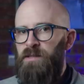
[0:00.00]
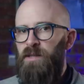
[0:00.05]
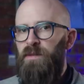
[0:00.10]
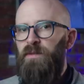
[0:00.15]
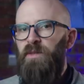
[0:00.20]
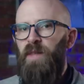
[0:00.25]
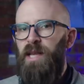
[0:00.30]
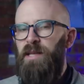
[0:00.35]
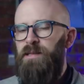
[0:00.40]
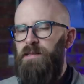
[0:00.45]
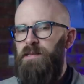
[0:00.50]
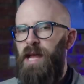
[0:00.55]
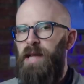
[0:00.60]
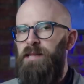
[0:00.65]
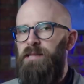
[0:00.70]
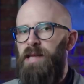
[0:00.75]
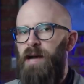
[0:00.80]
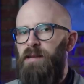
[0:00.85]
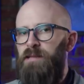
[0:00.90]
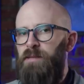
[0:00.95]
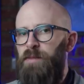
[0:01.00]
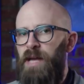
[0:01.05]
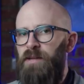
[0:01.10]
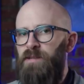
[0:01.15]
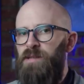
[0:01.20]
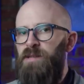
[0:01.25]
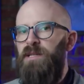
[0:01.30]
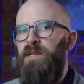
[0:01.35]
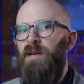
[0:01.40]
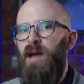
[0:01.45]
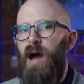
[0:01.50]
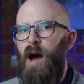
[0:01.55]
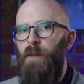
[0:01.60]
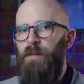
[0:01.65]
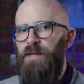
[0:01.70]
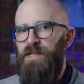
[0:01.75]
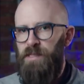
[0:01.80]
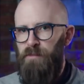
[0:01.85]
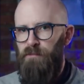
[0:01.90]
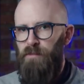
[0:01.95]
Two things stand out about
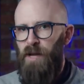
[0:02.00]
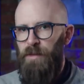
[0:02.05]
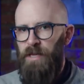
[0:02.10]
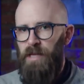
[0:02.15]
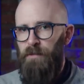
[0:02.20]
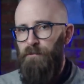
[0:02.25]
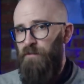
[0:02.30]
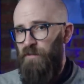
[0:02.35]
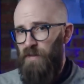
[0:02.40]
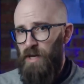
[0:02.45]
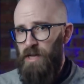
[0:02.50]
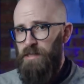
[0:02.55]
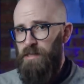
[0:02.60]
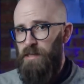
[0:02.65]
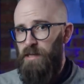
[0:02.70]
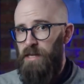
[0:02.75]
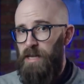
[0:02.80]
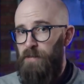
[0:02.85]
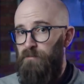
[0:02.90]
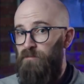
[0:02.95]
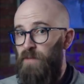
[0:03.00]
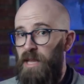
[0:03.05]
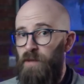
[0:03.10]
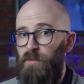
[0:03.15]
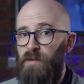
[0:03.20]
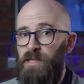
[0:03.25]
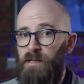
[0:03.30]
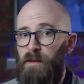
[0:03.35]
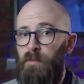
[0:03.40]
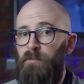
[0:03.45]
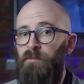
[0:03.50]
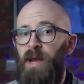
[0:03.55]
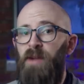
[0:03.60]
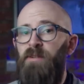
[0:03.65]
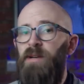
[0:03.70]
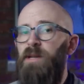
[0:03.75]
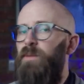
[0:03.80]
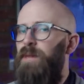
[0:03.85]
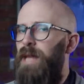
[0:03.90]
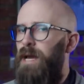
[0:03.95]
Tutankhamun's mummy. Firstly, he was
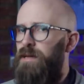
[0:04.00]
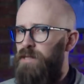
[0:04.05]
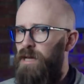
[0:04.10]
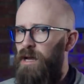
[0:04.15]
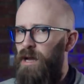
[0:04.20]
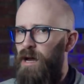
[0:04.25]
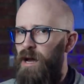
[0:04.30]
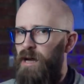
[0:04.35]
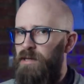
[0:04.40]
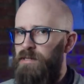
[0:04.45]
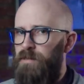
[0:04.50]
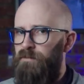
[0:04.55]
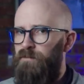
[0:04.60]
buried without a heart.